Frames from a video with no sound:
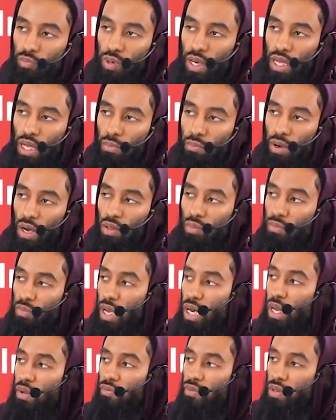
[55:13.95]
bring about
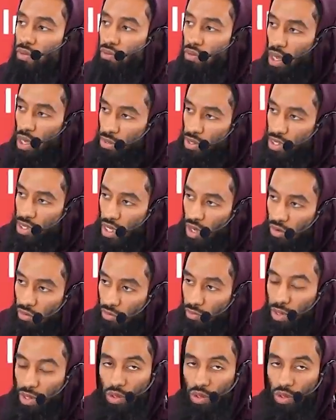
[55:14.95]
benefit for himself,